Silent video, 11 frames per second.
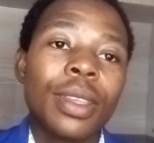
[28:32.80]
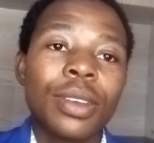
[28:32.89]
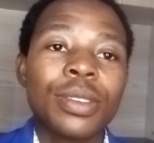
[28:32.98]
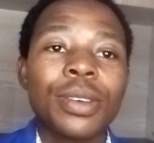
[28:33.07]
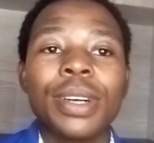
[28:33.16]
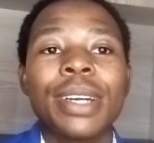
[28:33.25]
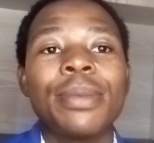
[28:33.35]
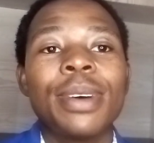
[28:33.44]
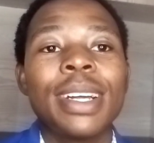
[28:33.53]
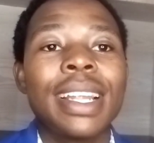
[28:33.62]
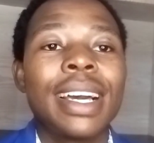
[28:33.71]
So,
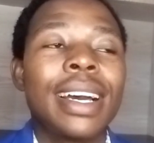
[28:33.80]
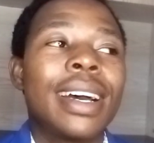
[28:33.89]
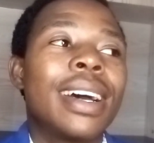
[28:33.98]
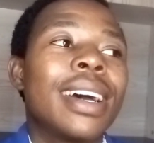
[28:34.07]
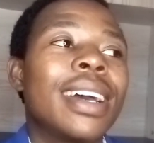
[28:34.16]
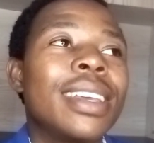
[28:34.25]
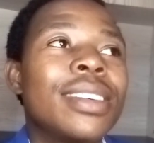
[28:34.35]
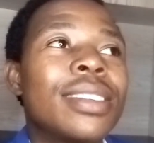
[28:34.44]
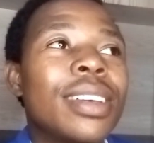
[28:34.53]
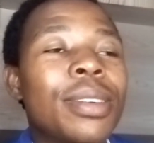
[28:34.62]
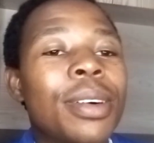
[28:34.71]
Rawana,
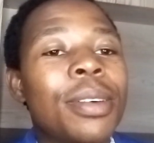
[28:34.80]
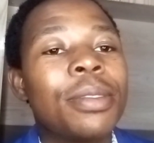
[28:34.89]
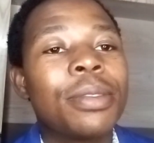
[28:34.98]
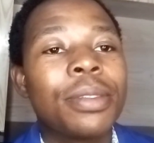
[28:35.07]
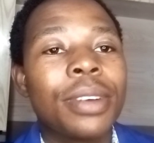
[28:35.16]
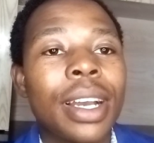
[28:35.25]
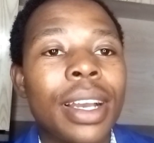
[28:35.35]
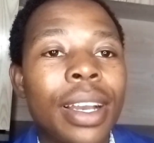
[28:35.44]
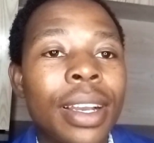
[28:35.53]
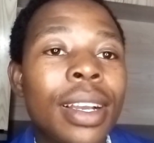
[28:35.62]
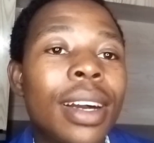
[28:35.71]
instead of uh,